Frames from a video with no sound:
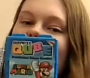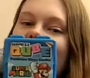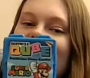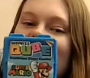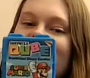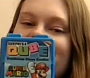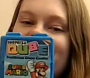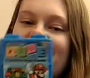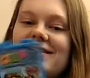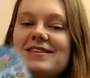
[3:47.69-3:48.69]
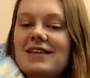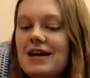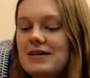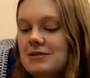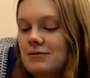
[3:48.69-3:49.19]
so that is
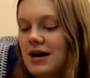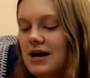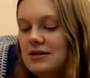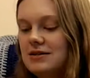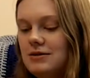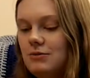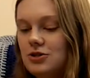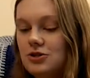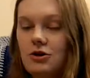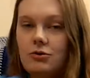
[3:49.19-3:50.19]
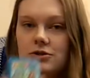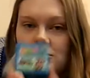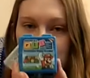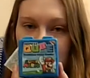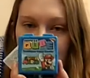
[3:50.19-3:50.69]
that, some candy, which is always
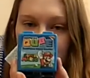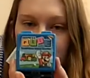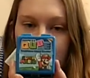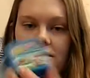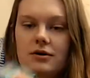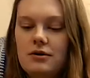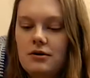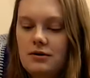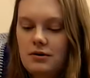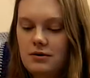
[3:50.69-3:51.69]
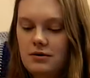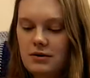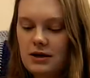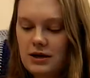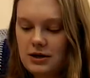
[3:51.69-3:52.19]
good. I will
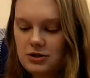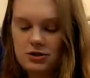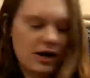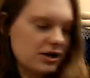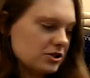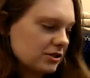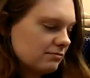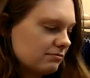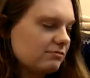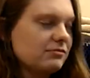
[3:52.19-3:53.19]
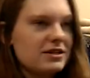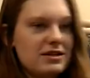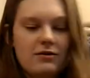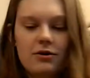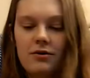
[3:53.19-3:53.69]
uh, actually, let's
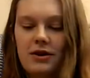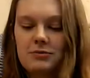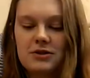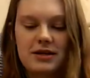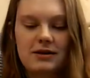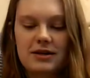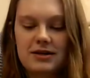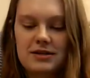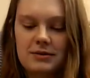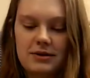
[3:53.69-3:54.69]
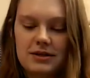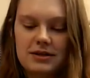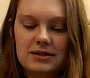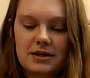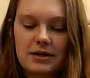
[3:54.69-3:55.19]
have a go of them just now. Let's see what they
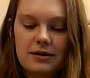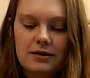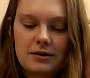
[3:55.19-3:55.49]
taste like.